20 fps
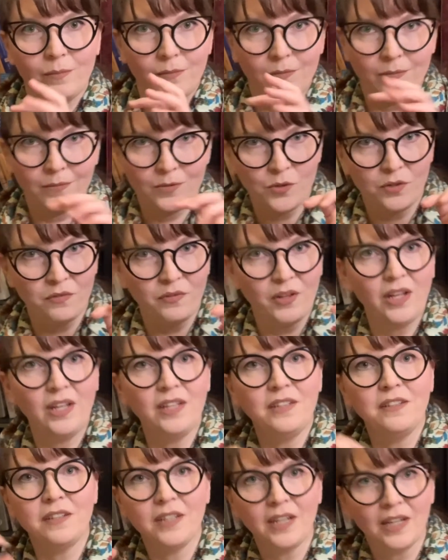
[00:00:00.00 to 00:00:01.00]
sort of
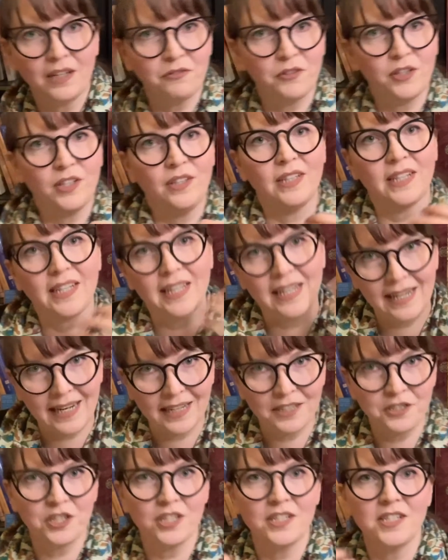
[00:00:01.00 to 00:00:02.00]
uncovering the
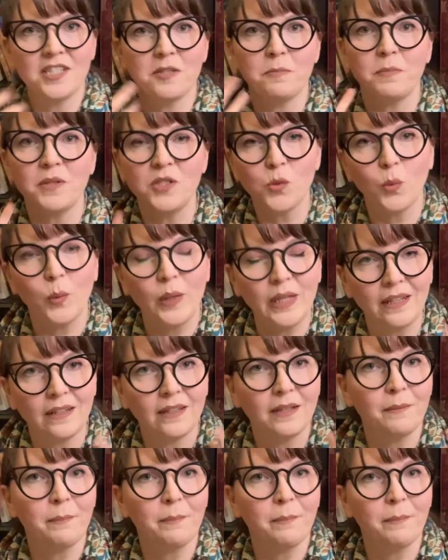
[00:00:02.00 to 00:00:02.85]
connections between